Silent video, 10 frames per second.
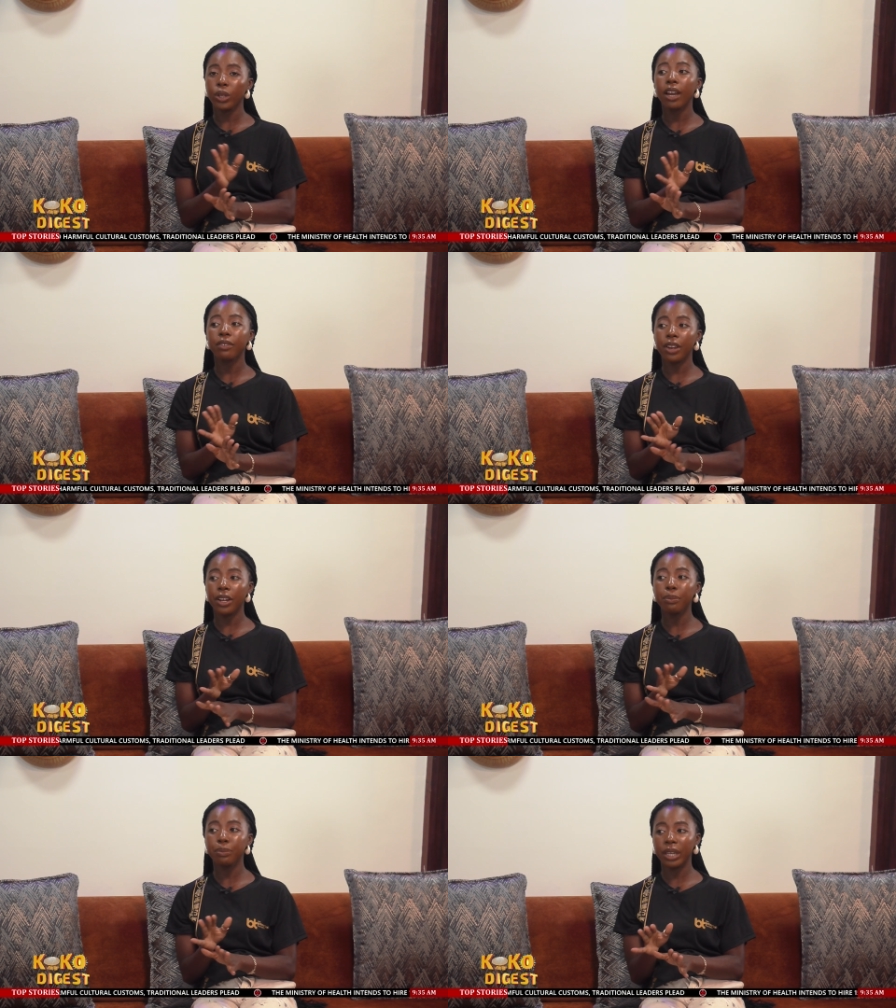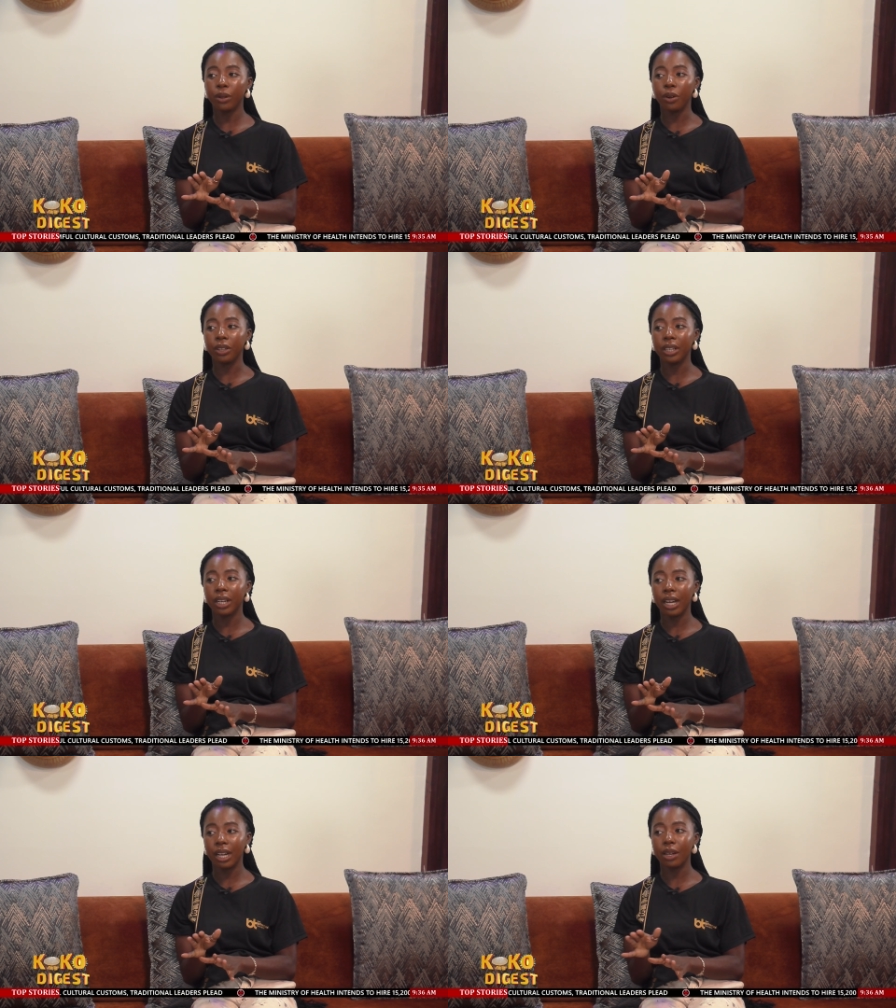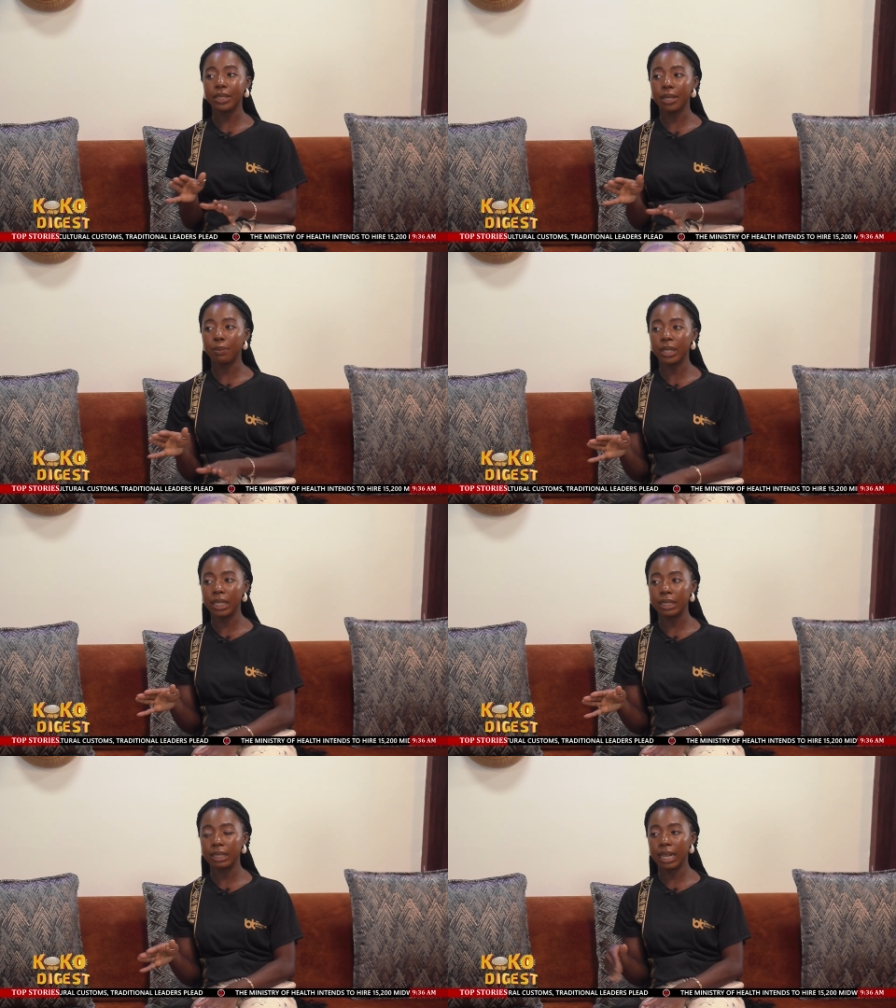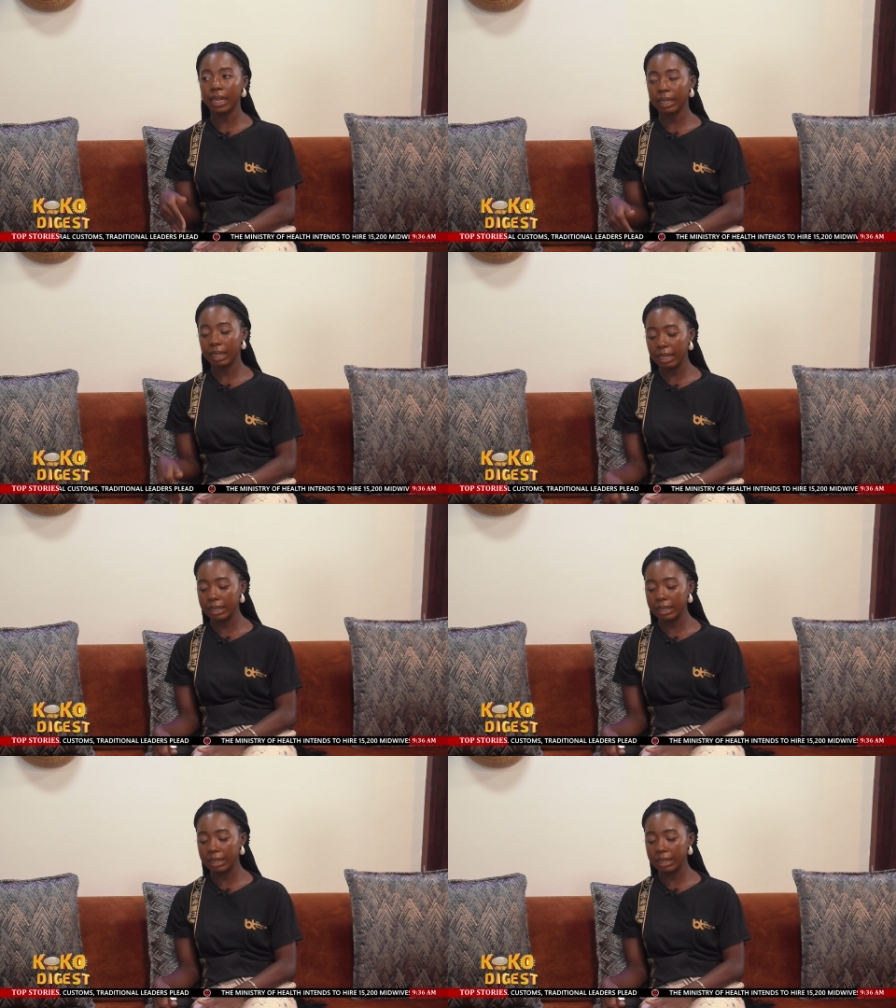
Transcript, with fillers: we are very big on accountability, like okay.